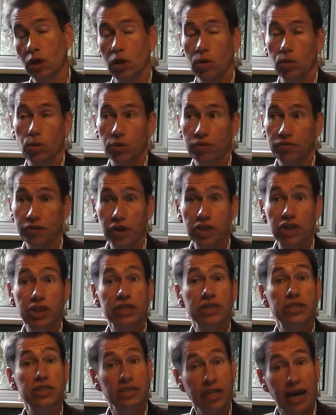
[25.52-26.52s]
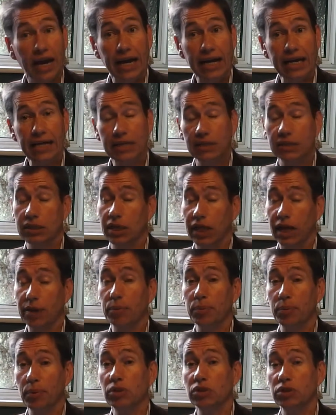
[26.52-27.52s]
Well, the first thing to say is the
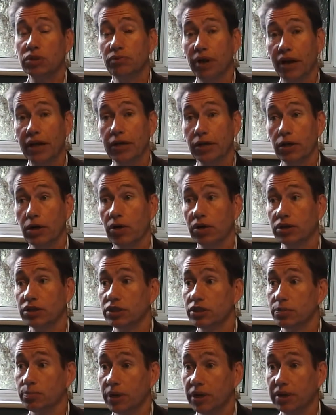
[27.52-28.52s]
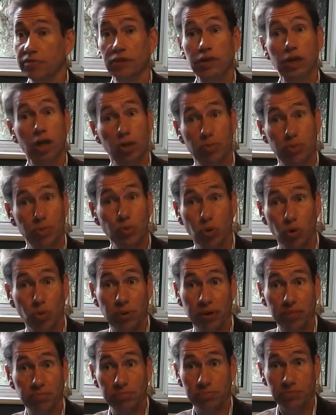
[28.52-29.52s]
Labour Party recognises and believes in global
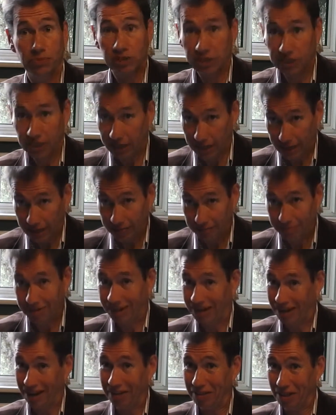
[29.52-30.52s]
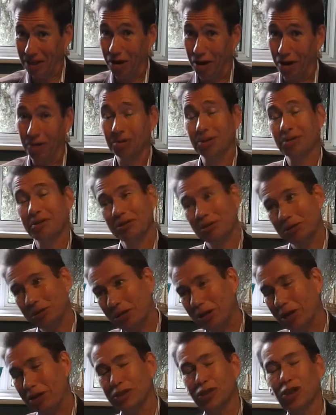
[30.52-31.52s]
warming, because there are
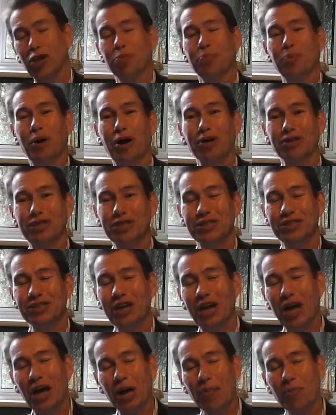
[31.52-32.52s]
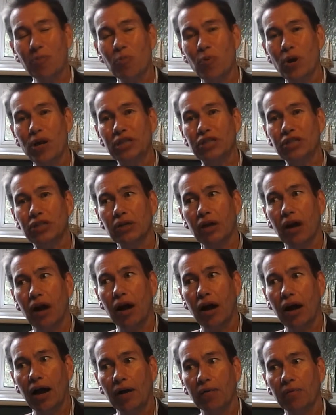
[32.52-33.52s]
certain parties which,
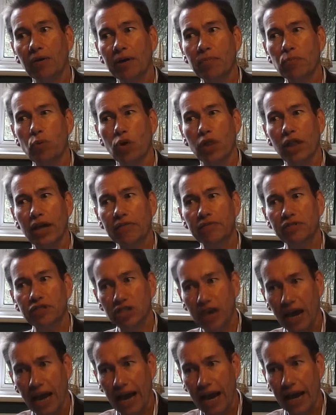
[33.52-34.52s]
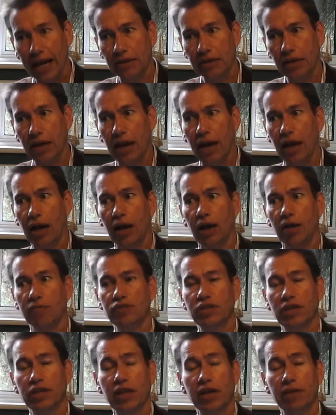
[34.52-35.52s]
in what they've said, have
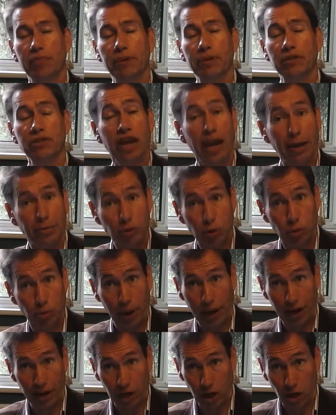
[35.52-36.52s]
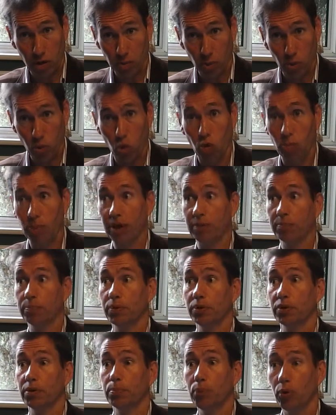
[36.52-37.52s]
said they've been sceptical about global warming.
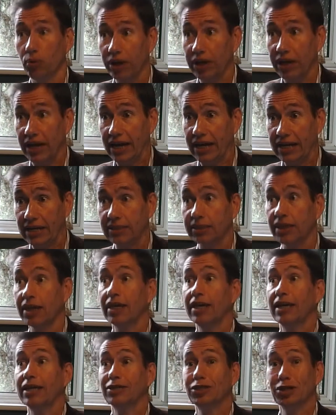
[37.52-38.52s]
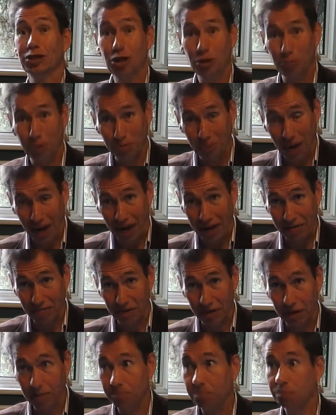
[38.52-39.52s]
But the point is that human
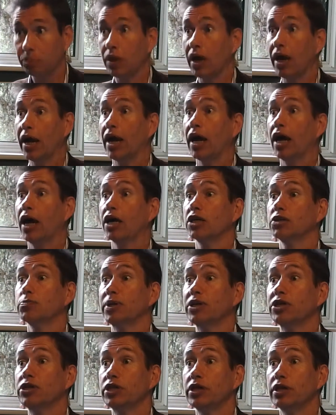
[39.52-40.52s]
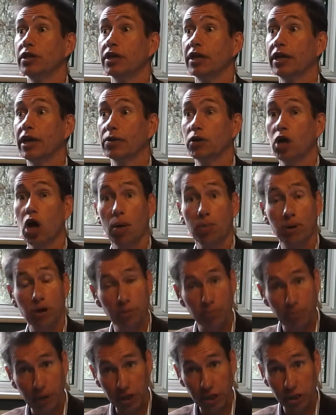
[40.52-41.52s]
behaviour, especially carbon
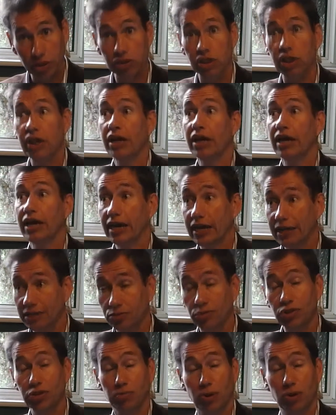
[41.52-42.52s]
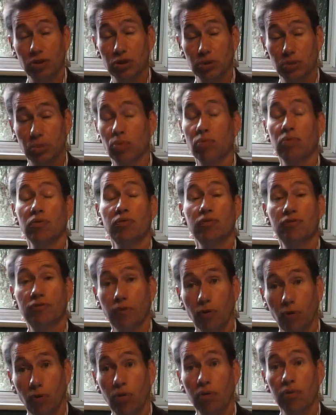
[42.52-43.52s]
emissions, is responsible
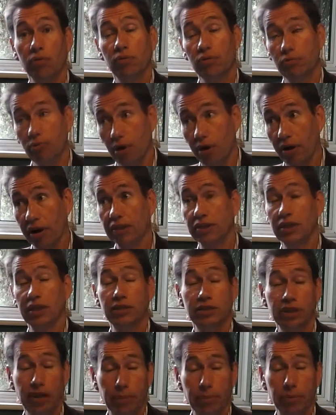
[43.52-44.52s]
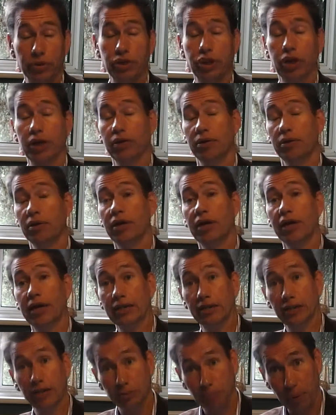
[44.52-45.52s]
for the rise in temperature
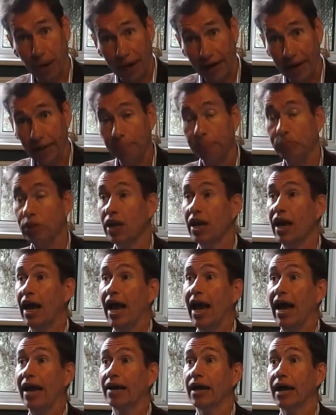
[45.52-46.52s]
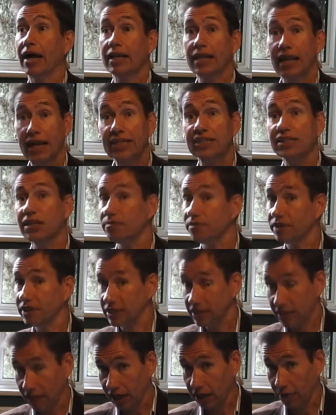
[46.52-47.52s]
in this planet, and unless something
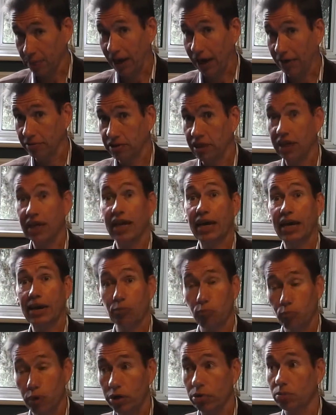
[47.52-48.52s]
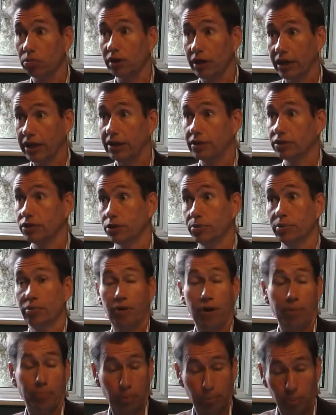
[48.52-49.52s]
is done about it, it will lead to
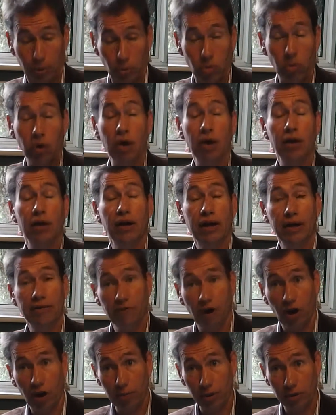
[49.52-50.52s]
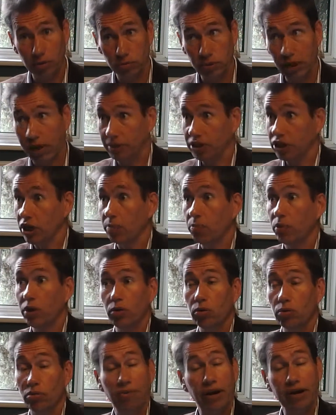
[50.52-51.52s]
irreparable environmental damage. And
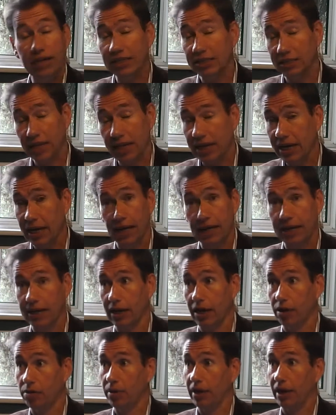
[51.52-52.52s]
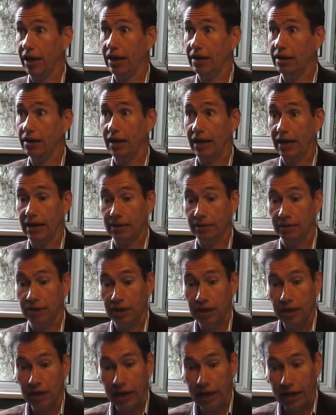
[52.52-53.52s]
we're already seeing it, in
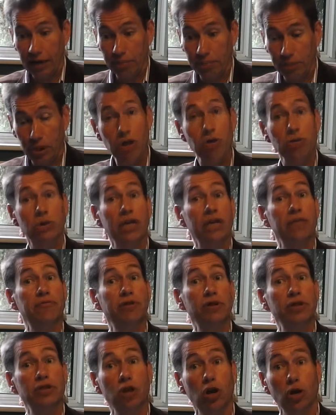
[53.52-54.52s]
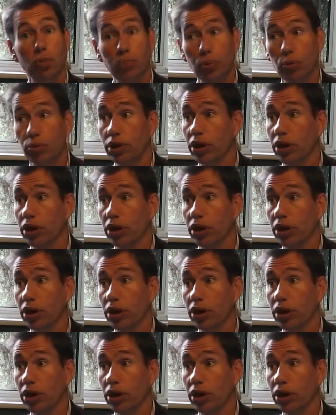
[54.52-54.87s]
Bewdley, for example.